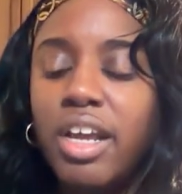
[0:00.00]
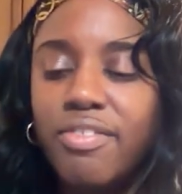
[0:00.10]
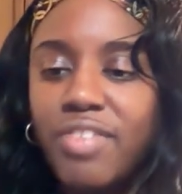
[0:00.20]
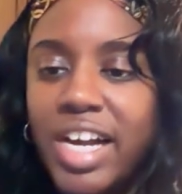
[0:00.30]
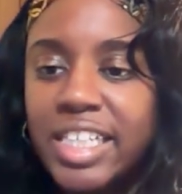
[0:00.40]
In
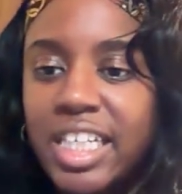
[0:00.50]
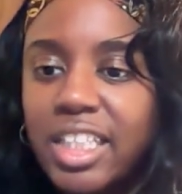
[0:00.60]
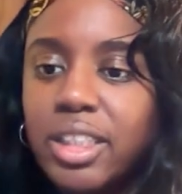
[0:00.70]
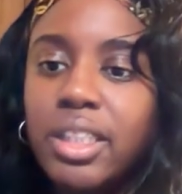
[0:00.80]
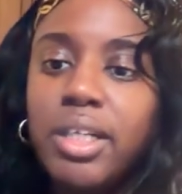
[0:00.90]

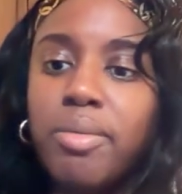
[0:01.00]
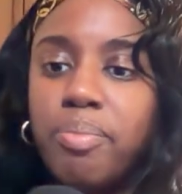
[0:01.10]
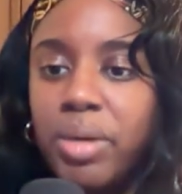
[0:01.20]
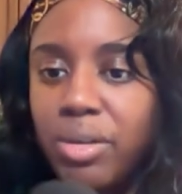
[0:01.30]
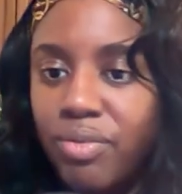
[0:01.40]
finance,
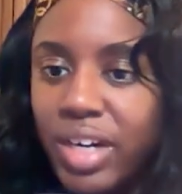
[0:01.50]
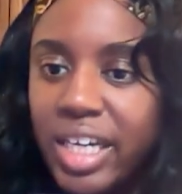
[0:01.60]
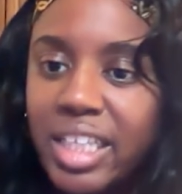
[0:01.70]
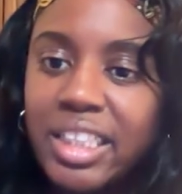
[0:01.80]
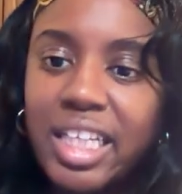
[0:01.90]
burn
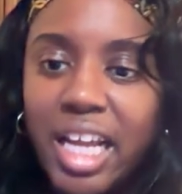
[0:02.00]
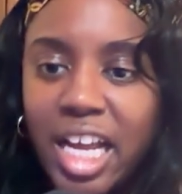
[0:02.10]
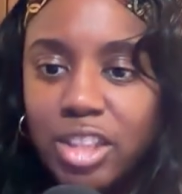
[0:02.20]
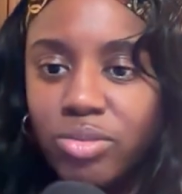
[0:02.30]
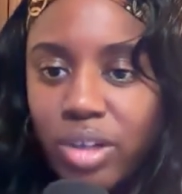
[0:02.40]
rate,
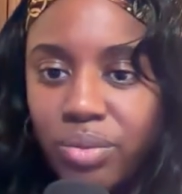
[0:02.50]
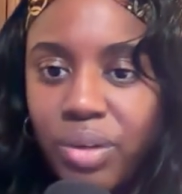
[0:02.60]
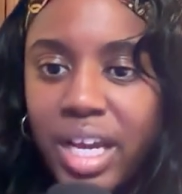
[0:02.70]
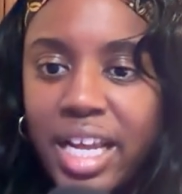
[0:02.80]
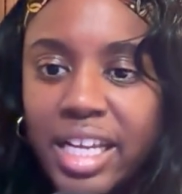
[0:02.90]
cash
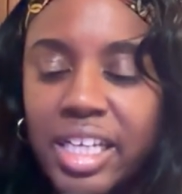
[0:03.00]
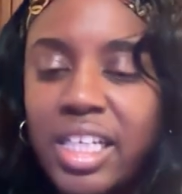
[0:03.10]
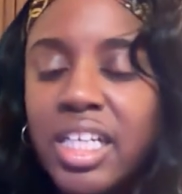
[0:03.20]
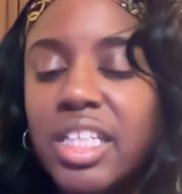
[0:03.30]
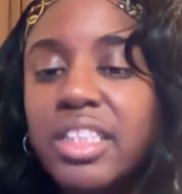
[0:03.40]
runway,
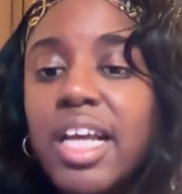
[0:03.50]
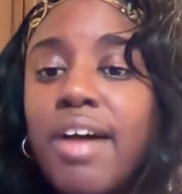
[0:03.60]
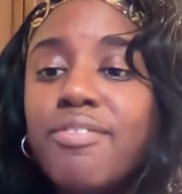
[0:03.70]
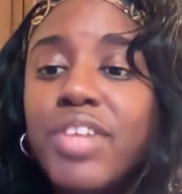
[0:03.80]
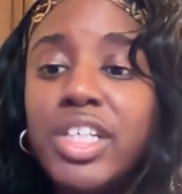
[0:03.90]

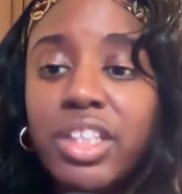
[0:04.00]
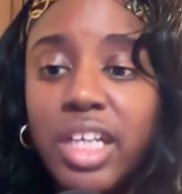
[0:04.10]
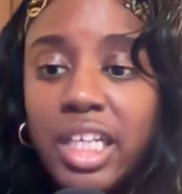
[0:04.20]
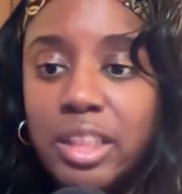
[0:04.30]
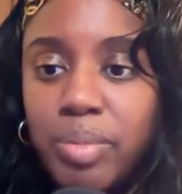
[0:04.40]
top vendor
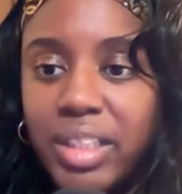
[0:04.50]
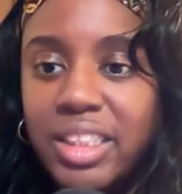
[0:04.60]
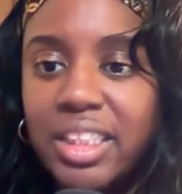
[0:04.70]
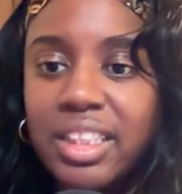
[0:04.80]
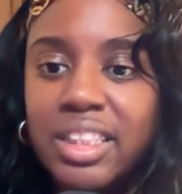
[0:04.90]

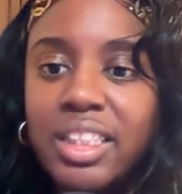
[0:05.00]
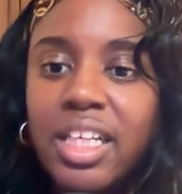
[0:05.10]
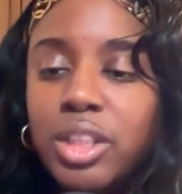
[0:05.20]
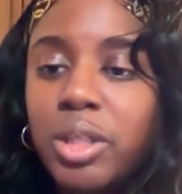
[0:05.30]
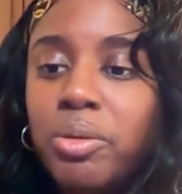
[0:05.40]
expenses.
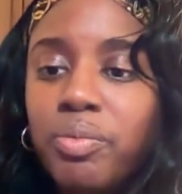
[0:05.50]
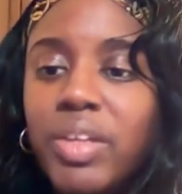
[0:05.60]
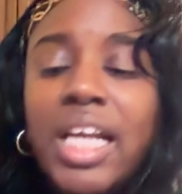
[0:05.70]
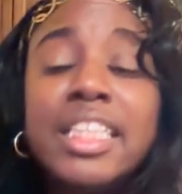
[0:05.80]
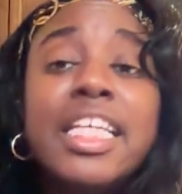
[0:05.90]
So
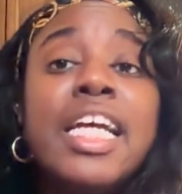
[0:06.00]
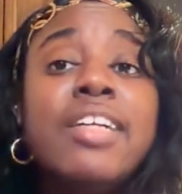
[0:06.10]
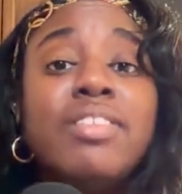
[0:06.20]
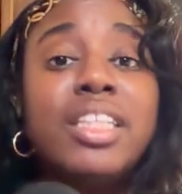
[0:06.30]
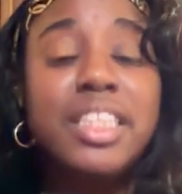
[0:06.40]
at the end
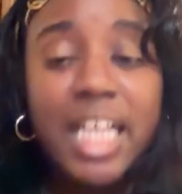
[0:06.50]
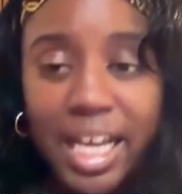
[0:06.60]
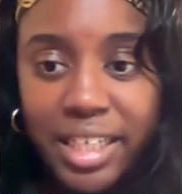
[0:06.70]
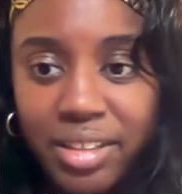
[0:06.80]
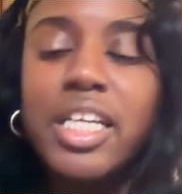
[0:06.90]
of the
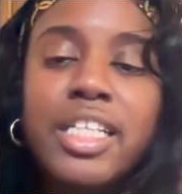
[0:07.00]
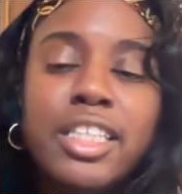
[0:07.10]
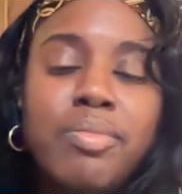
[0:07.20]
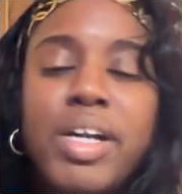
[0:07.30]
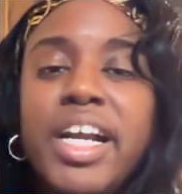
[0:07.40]
day, it
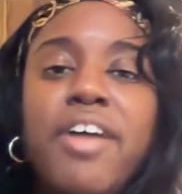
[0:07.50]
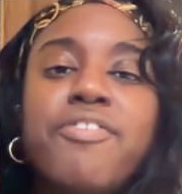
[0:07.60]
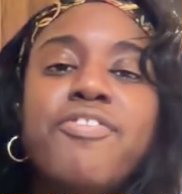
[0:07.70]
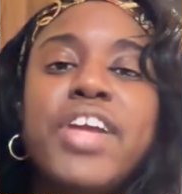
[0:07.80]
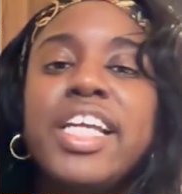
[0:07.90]
doesn't matter how
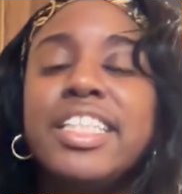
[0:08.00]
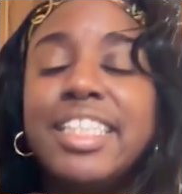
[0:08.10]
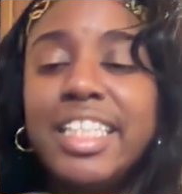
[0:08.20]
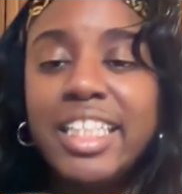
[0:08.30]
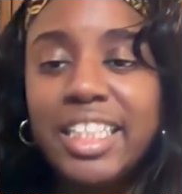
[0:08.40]

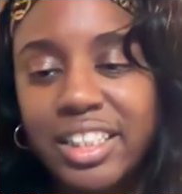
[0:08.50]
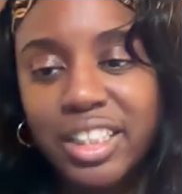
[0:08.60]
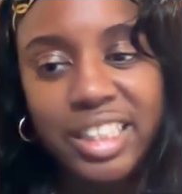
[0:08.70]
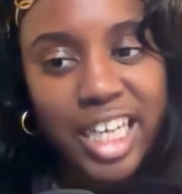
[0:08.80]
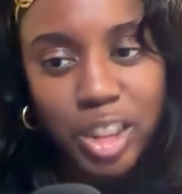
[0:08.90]
fancy
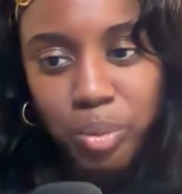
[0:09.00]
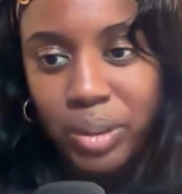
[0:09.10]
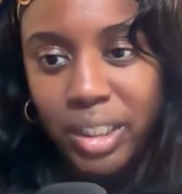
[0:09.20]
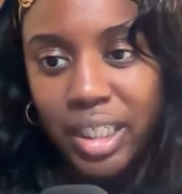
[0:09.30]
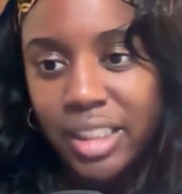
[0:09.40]
your
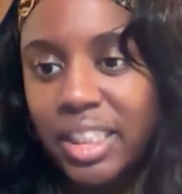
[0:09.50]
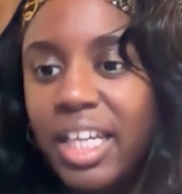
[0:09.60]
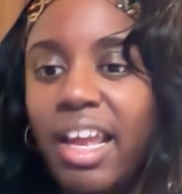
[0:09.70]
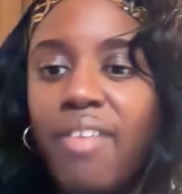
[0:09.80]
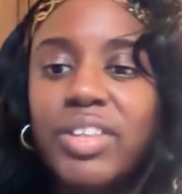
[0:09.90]
dashboard is.
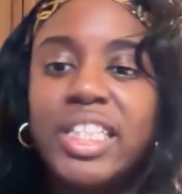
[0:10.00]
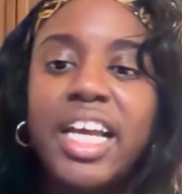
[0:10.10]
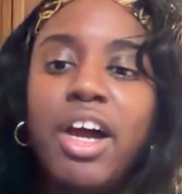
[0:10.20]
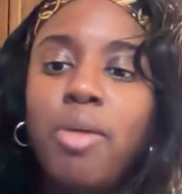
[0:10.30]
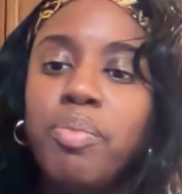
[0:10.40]
If it's not
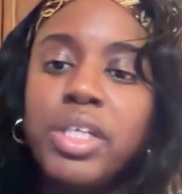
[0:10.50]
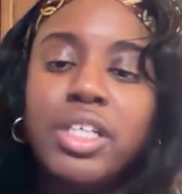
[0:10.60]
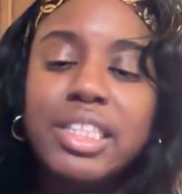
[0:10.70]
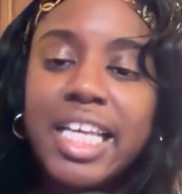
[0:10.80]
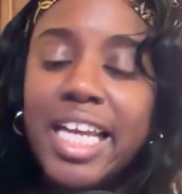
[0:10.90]
helping
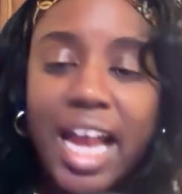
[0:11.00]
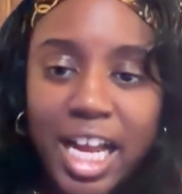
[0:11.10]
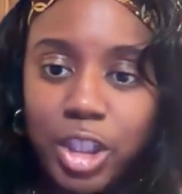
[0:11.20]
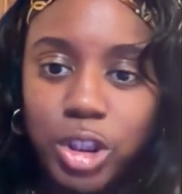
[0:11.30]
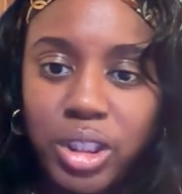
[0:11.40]
you take
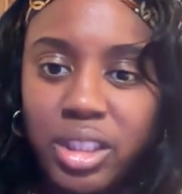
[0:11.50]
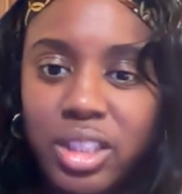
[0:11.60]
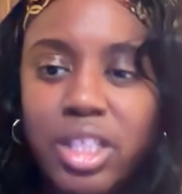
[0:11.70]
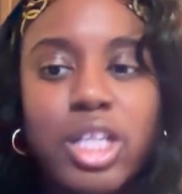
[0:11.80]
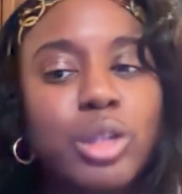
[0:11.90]

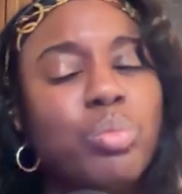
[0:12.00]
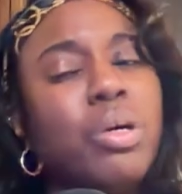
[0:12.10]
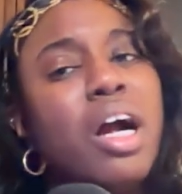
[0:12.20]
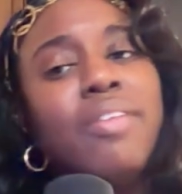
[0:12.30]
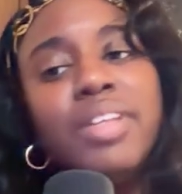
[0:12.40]
action, it's
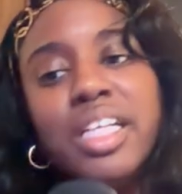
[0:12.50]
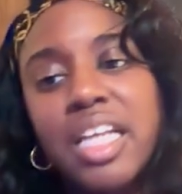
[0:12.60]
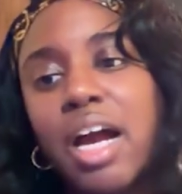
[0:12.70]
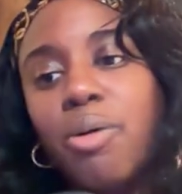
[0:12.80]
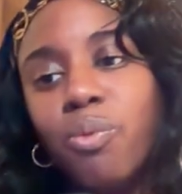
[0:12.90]
probably
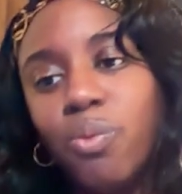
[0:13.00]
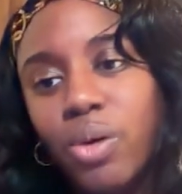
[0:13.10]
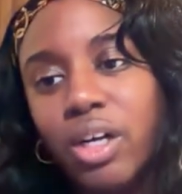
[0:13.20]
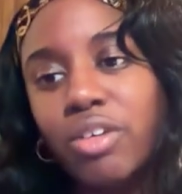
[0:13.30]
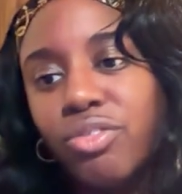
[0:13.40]
not
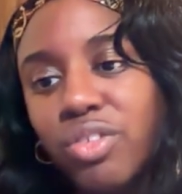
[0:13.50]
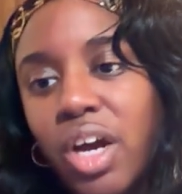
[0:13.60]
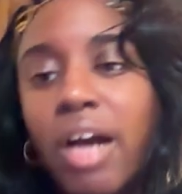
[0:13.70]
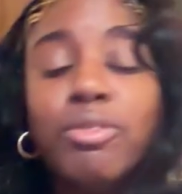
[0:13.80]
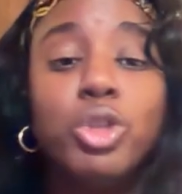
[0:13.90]
worth
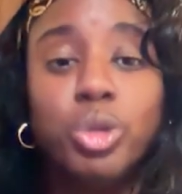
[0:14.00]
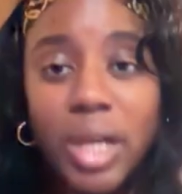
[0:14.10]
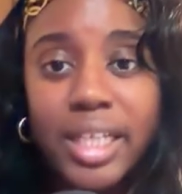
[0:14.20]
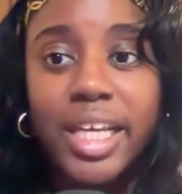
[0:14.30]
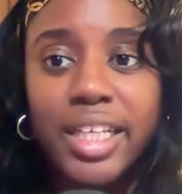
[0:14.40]

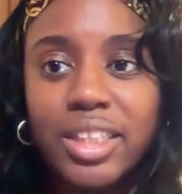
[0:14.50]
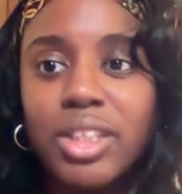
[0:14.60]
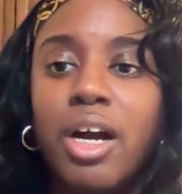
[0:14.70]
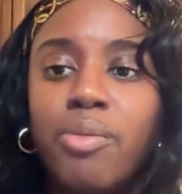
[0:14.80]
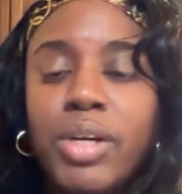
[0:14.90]
tracking. So
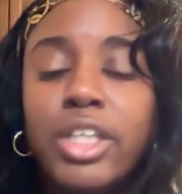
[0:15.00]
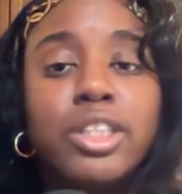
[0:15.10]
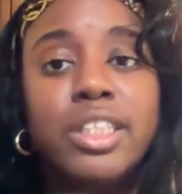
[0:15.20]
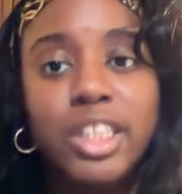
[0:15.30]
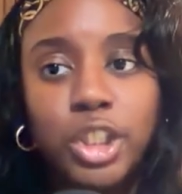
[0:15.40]
we are
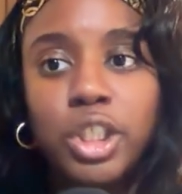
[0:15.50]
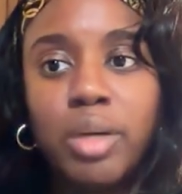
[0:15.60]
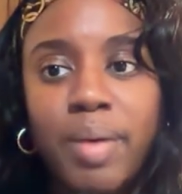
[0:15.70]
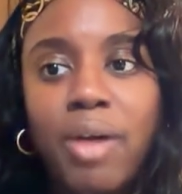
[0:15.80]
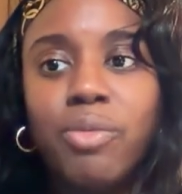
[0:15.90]
strategic
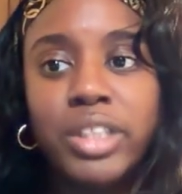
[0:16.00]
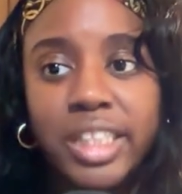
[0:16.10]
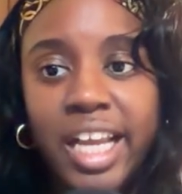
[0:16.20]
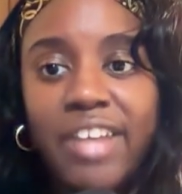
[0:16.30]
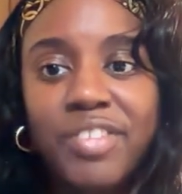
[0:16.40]
about
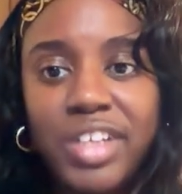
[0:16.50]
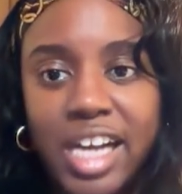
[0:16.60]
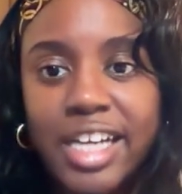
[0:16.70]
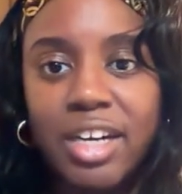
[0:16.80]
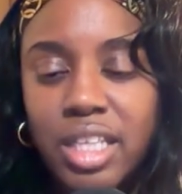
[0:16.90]
which
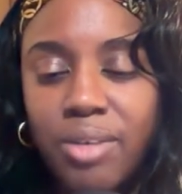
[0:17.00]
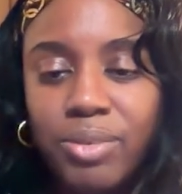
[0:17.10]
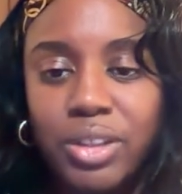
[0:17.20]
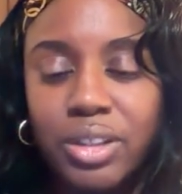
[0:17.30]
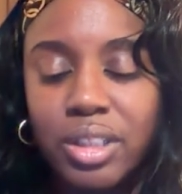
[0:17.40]
KPI that
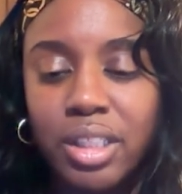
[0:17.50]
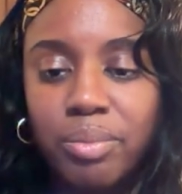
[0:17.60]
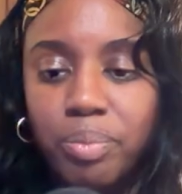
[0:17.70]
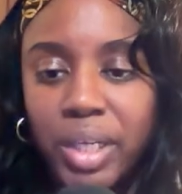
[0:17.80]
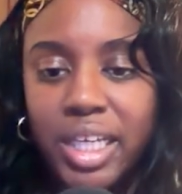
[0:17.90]
we're
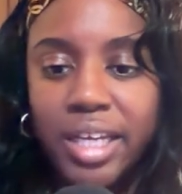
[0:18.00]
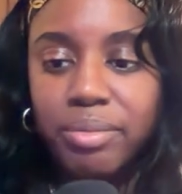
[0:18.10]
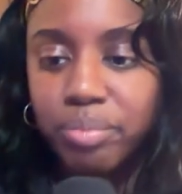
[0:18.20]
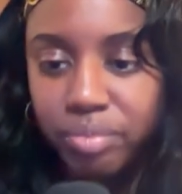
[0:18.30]
picking.